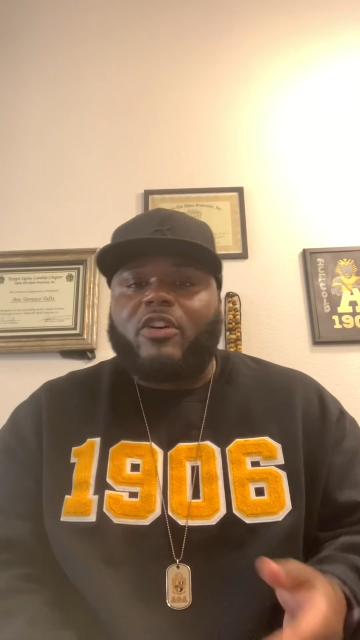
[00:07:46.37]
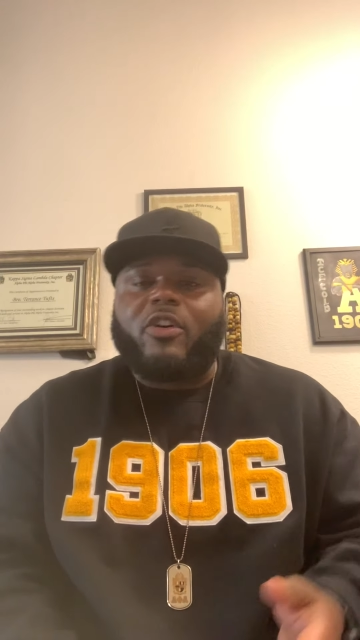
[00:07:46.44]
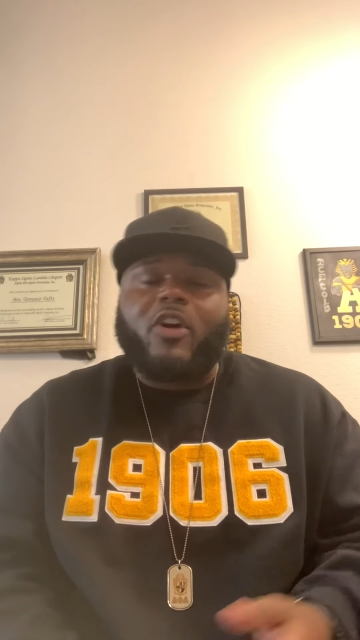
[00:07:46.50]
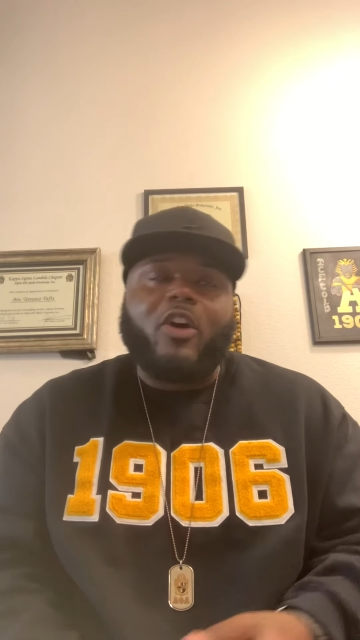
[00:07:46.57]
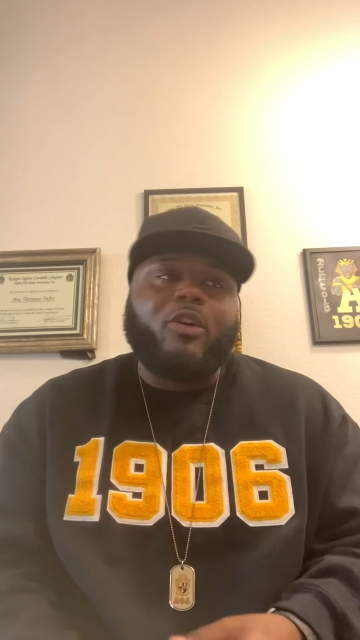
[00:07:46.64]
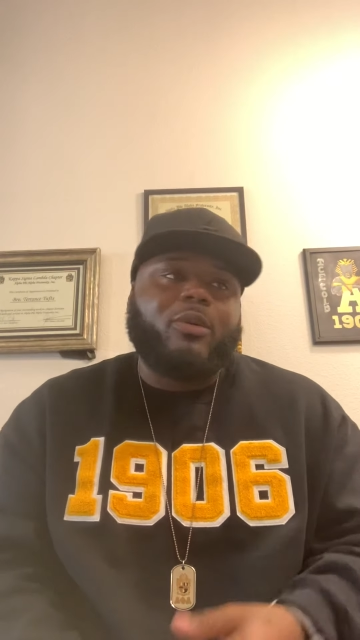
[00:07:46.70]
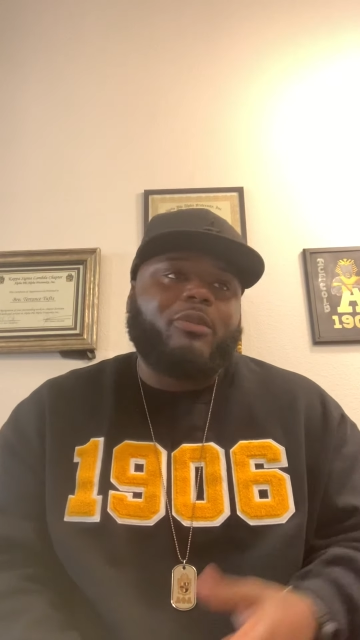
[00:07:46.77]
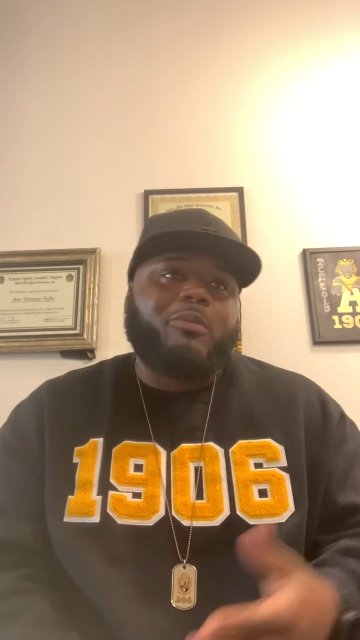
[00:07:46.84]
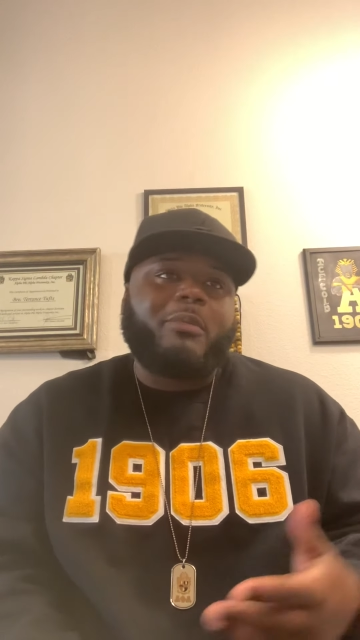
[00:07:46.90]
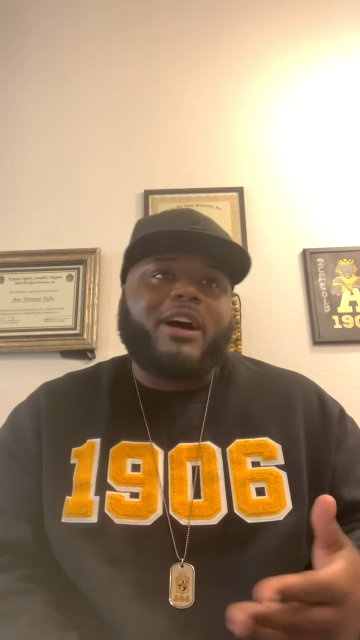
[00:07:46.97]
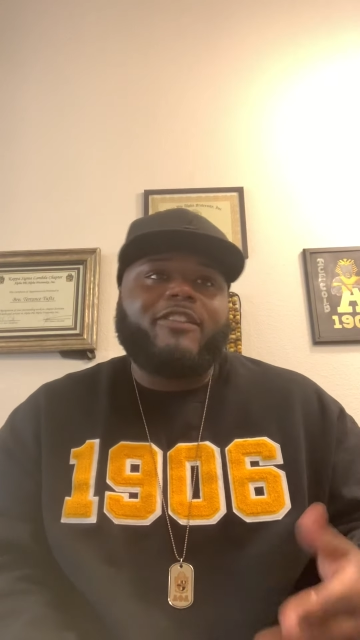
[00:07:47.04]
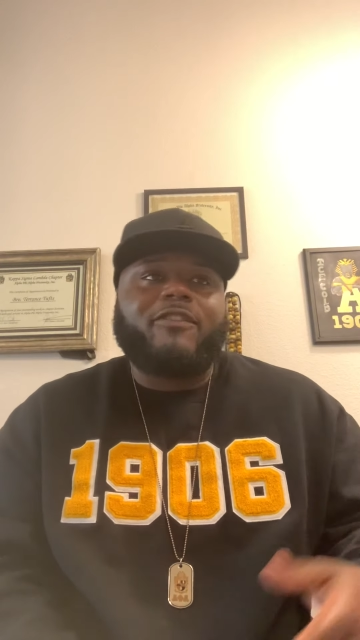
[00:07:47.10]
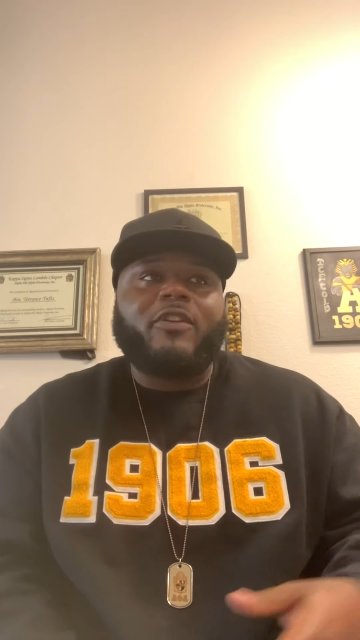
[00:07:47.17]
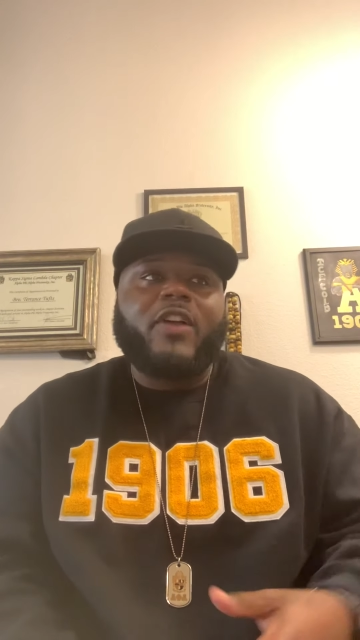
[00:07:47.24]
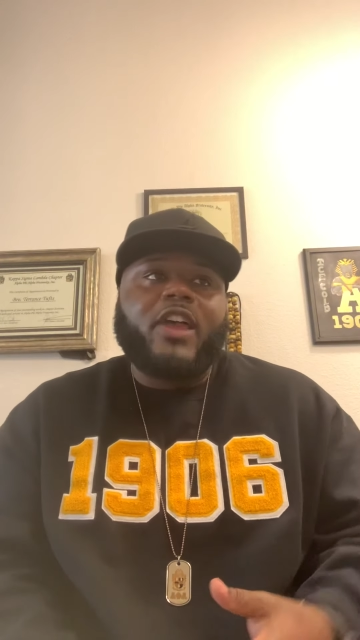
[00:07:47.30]
Oh,
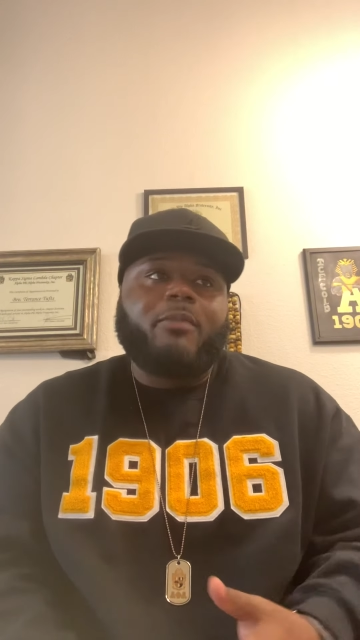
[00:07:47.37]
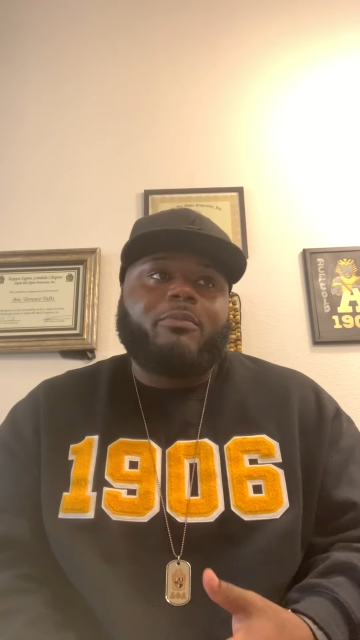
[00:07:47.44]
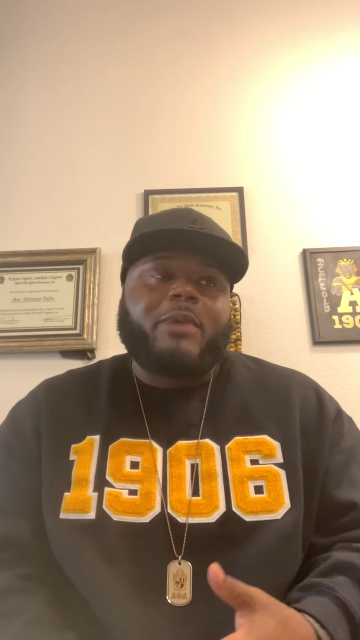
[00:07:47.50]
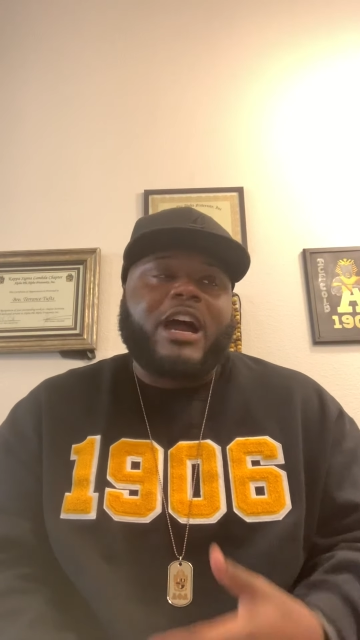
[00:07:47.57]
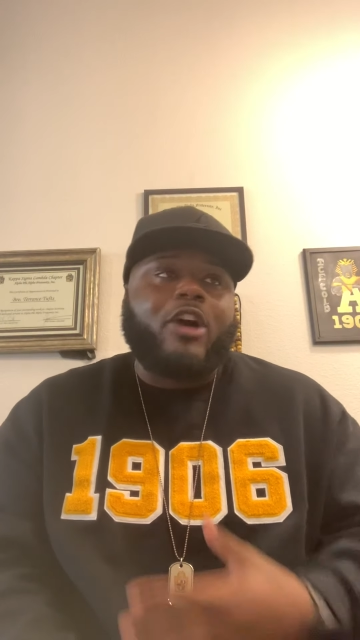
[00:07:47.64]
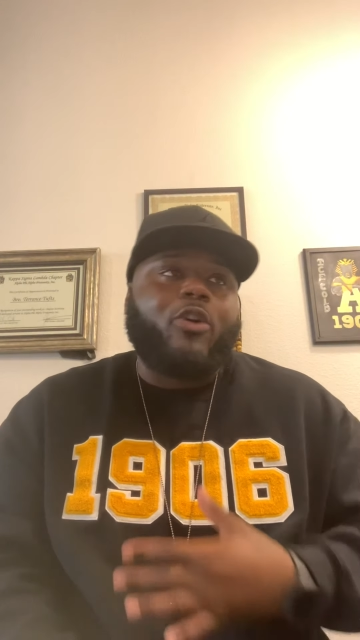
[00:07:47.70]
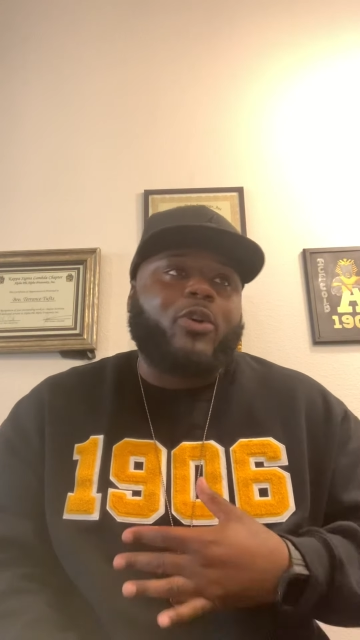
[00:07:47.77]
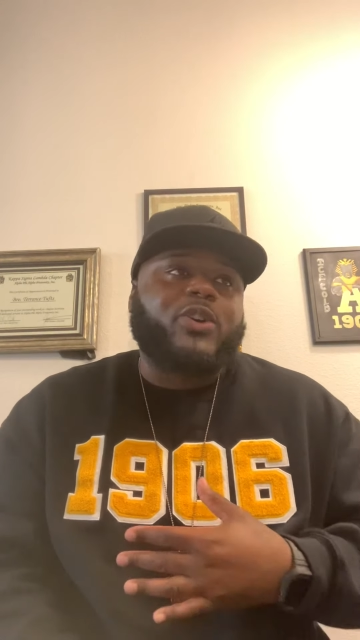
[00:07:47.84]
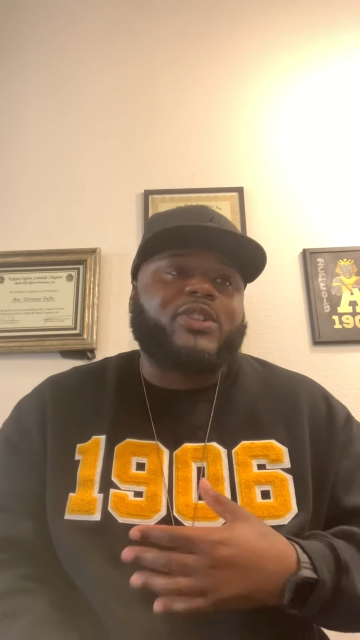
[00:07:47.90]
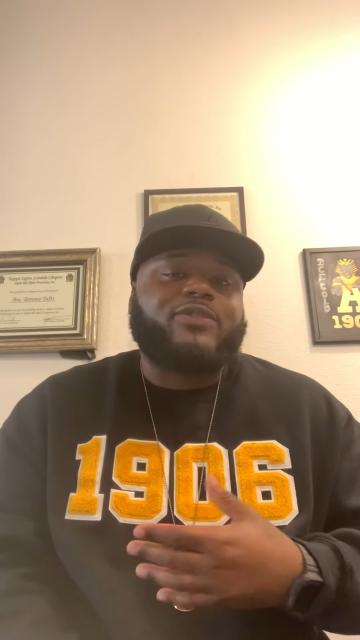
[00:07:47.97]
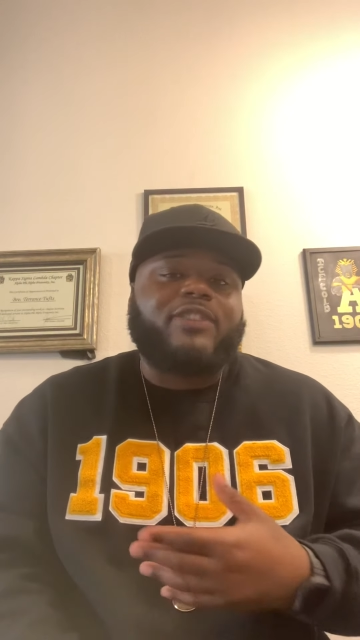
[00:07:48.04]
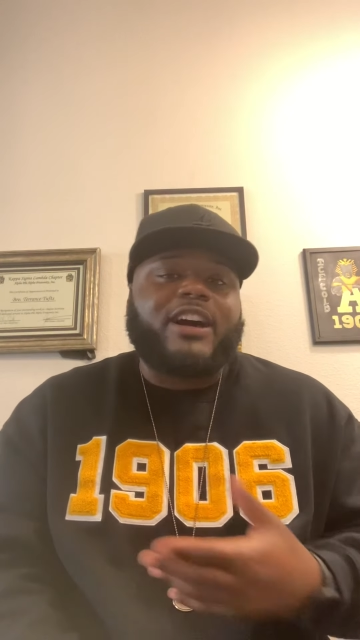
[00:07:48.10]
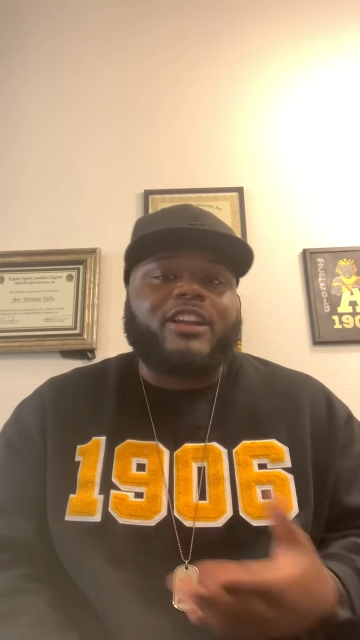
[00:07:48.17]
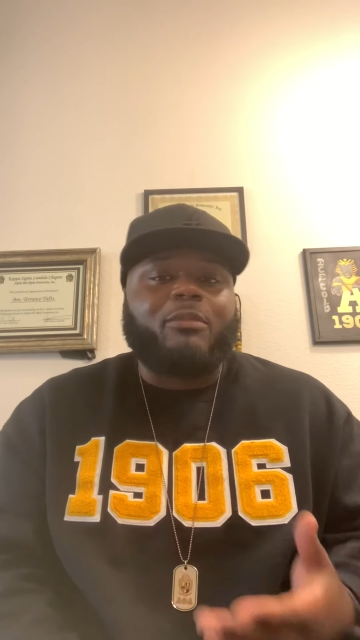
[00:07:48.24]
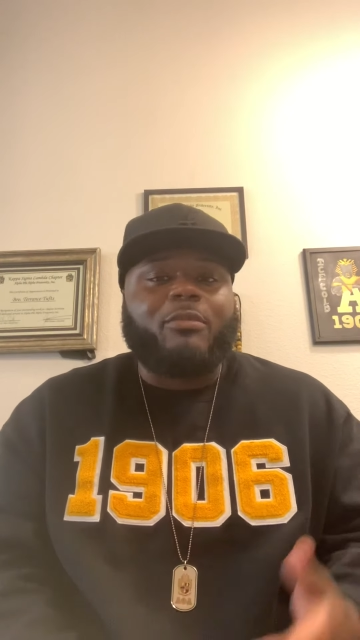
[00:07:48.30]
my org was
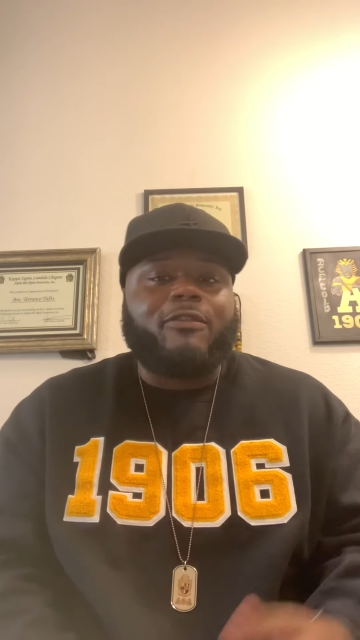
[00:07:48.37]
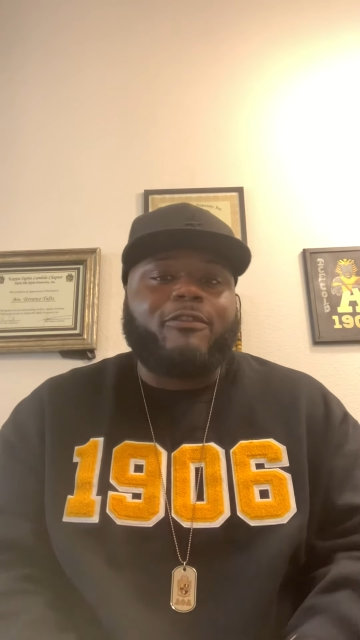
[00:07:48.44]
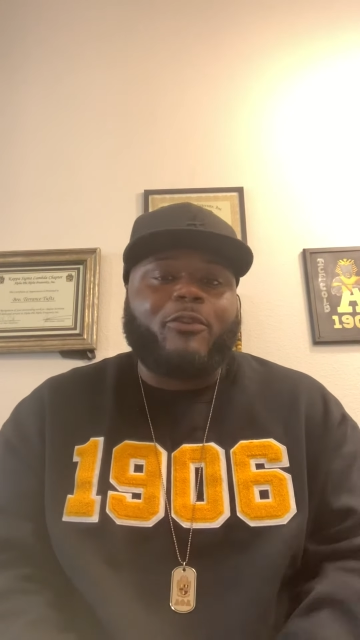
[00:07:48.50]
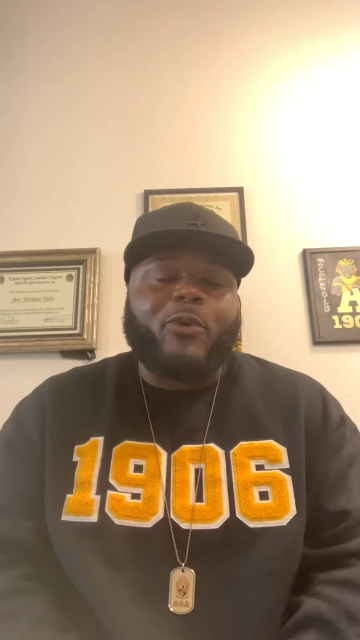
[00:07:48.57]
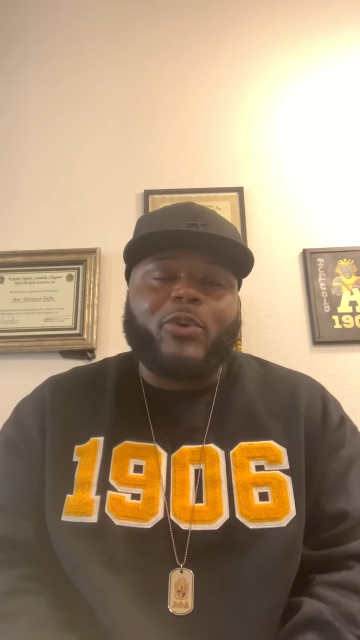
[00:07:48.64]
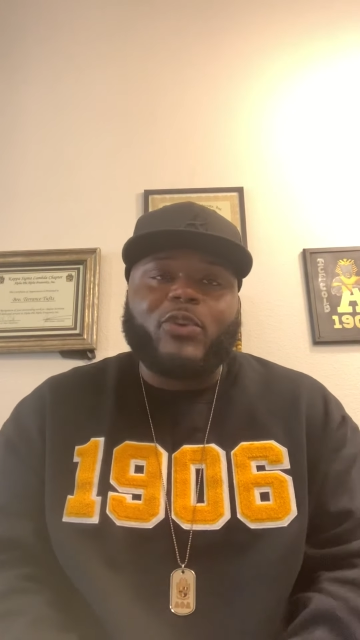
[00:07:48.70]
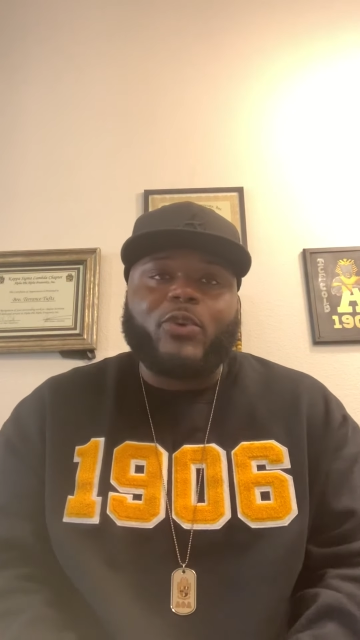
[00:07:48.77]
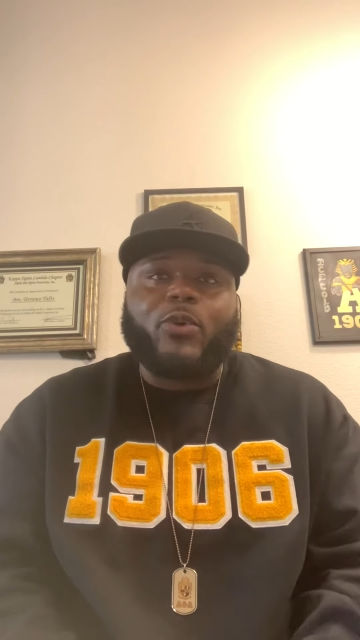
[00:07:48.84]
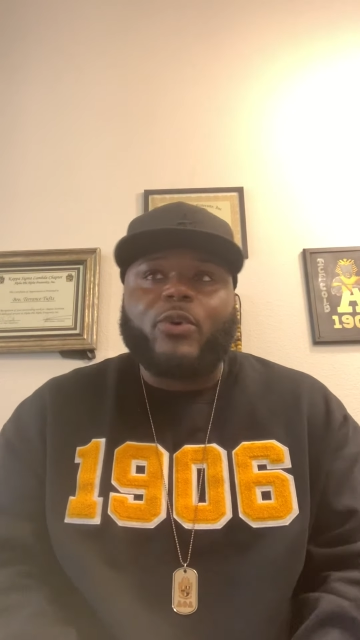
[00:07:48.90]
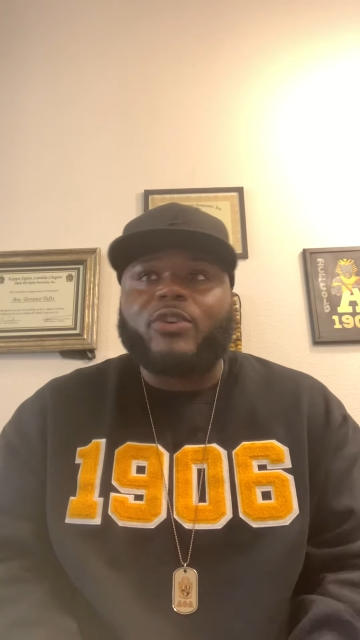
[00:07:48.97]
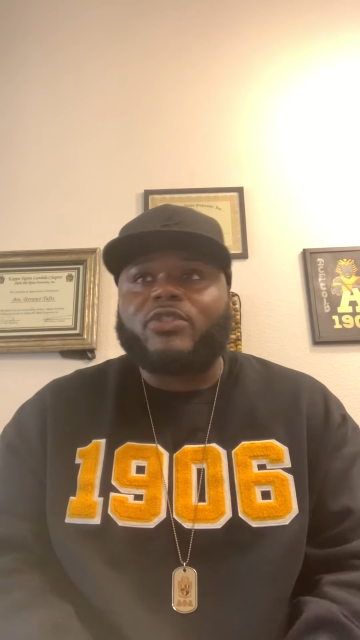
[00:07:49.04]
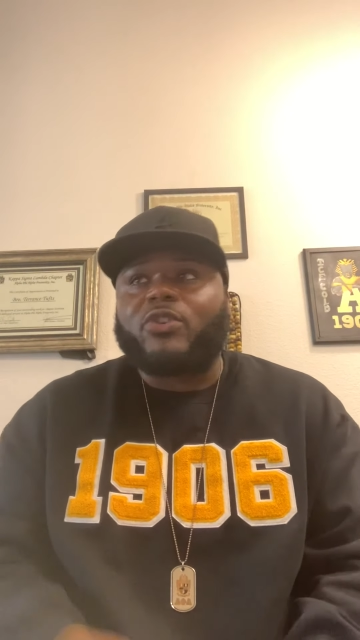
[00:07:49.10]
founded before yours,